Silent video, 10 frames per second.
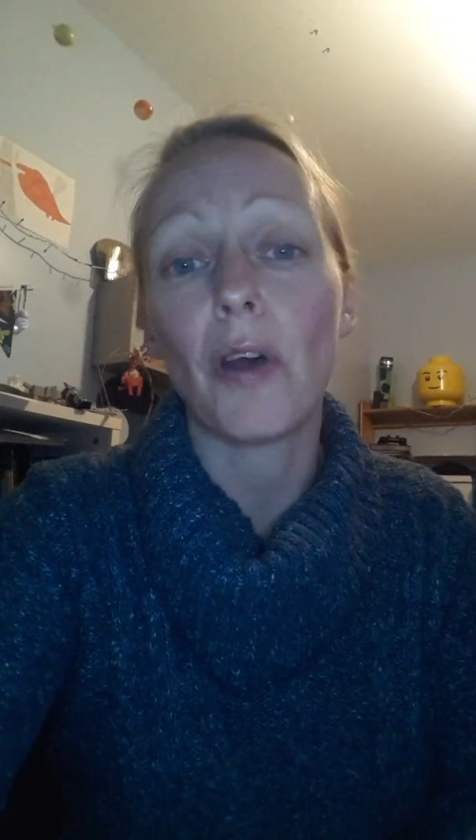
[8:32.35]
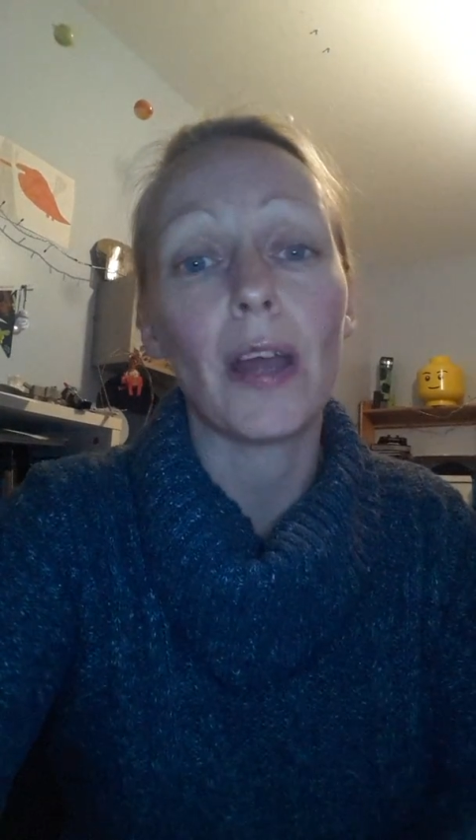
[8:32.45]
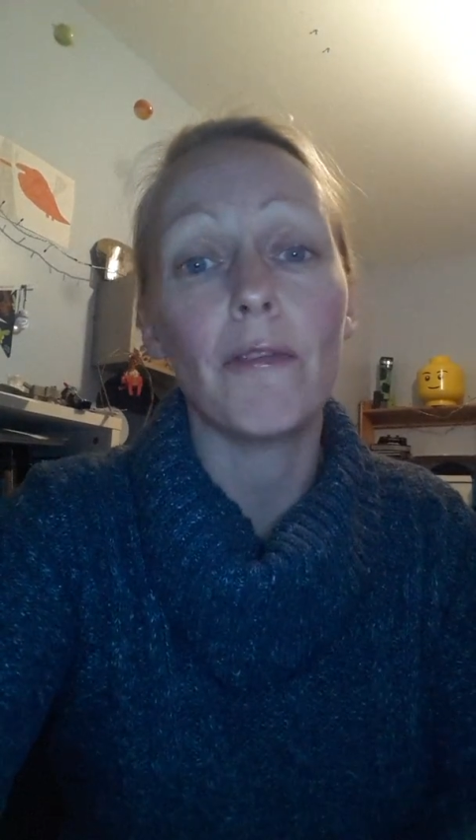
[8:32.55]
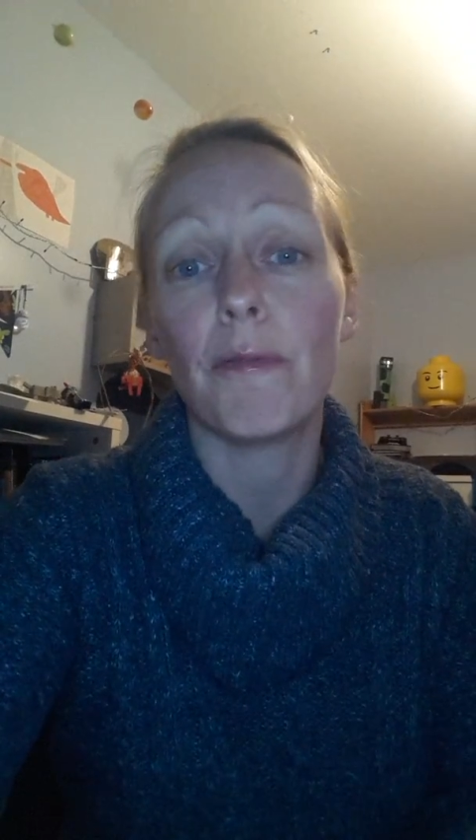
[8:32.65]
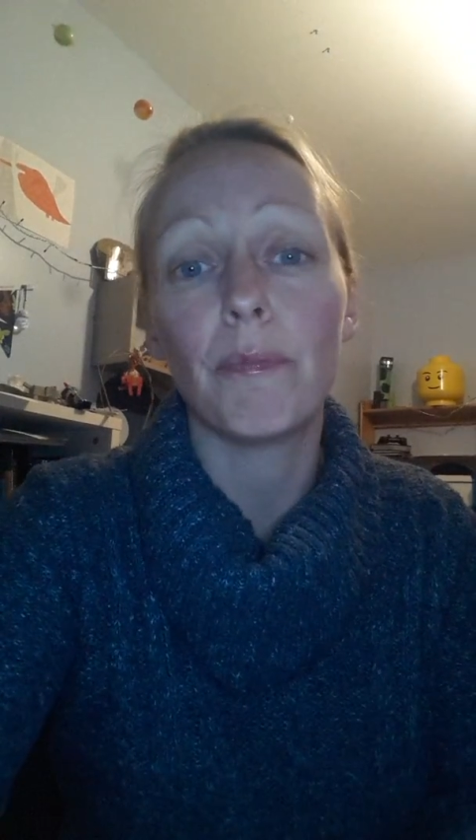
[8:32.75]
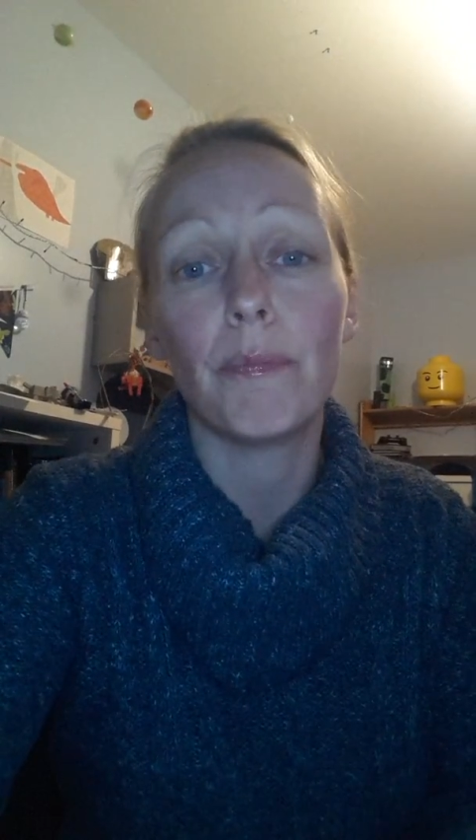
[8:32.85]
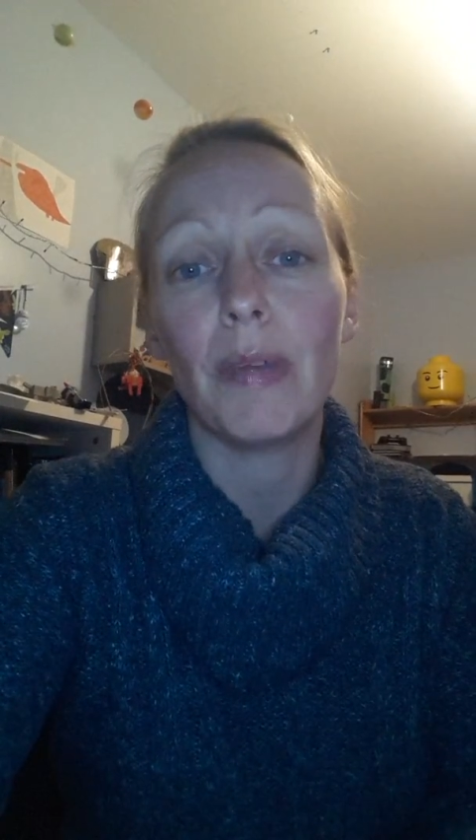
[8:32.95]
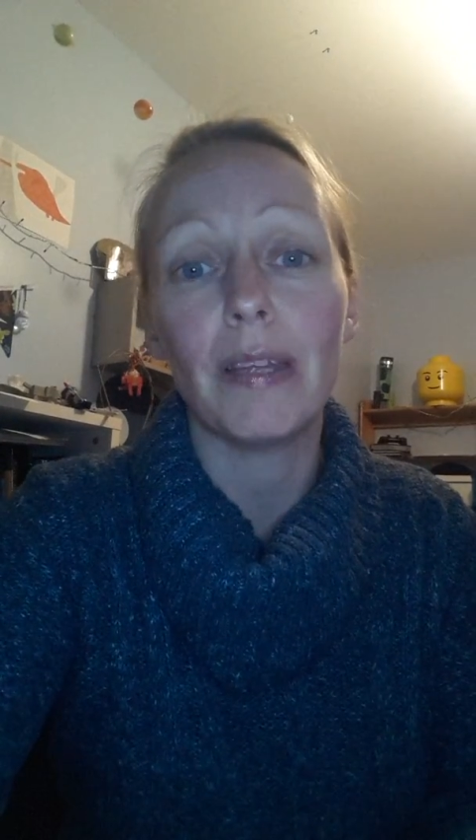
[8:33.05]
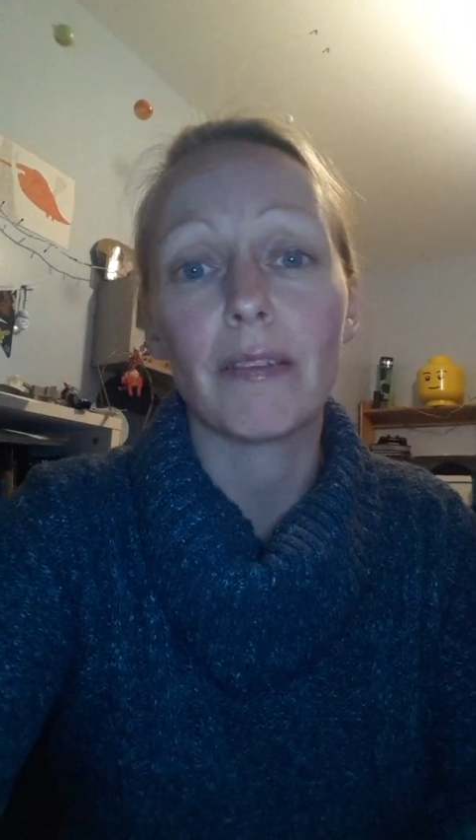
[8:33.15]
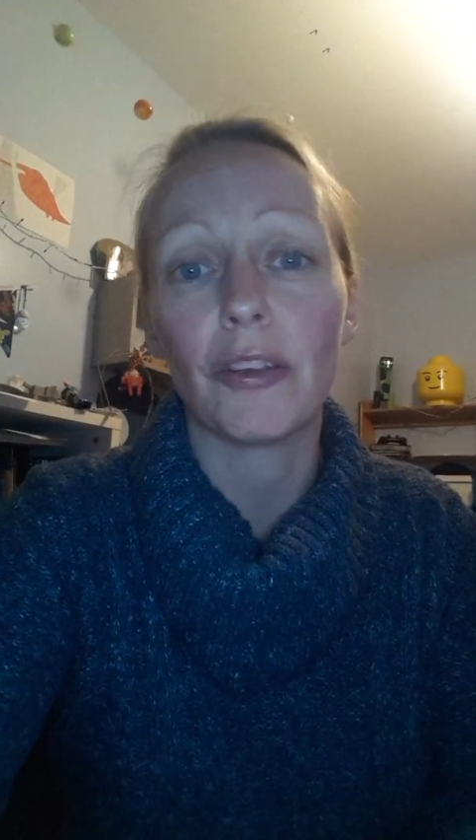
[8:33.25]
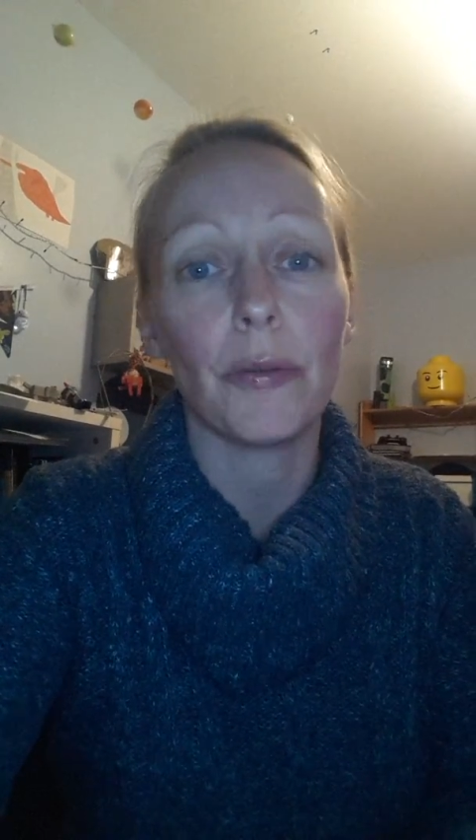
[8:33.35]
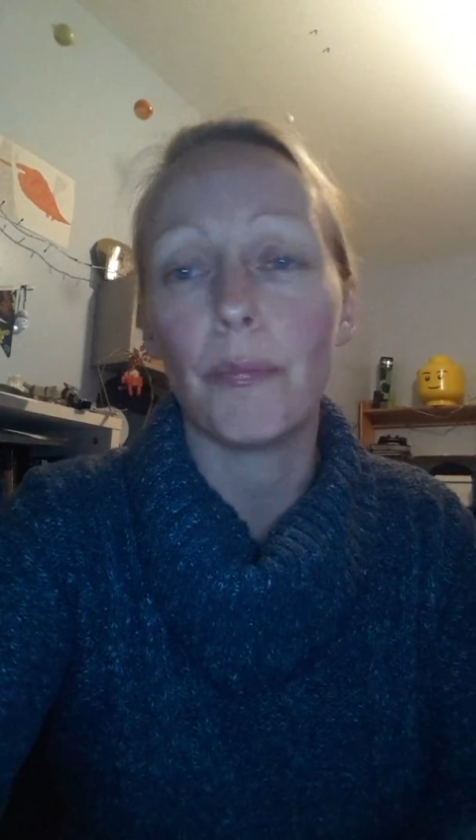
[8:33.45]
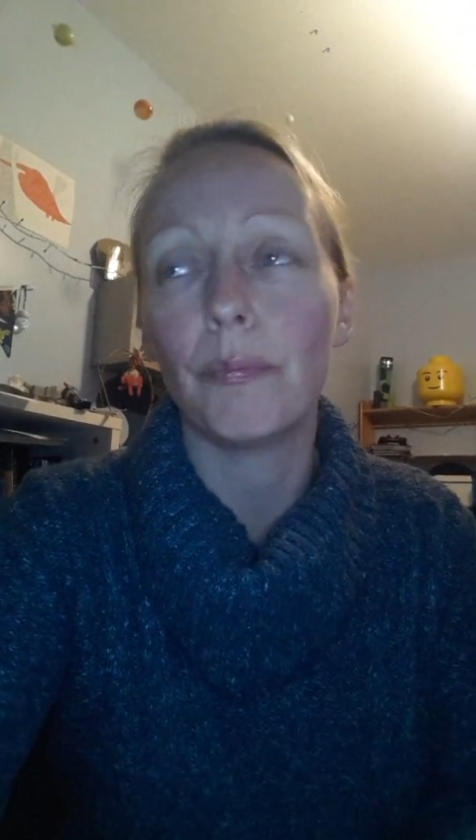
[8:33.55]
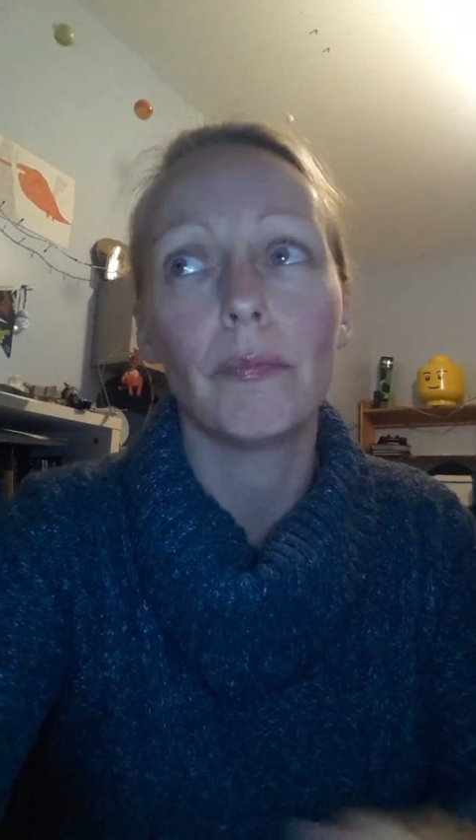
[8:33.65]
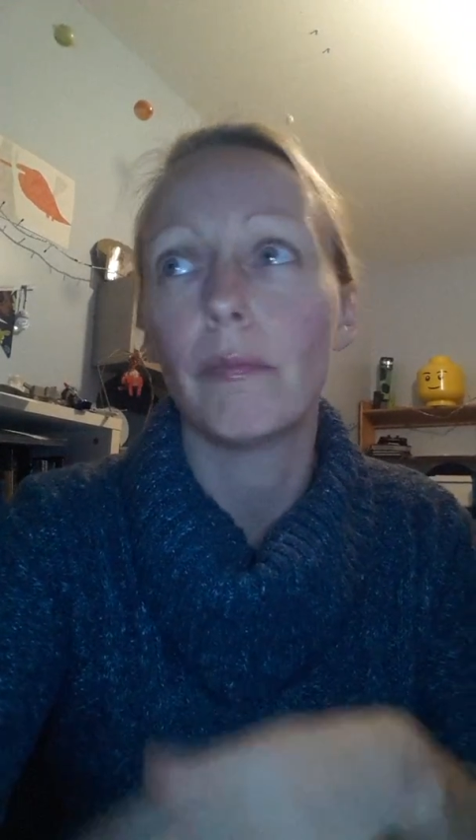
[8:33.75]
5 is you'll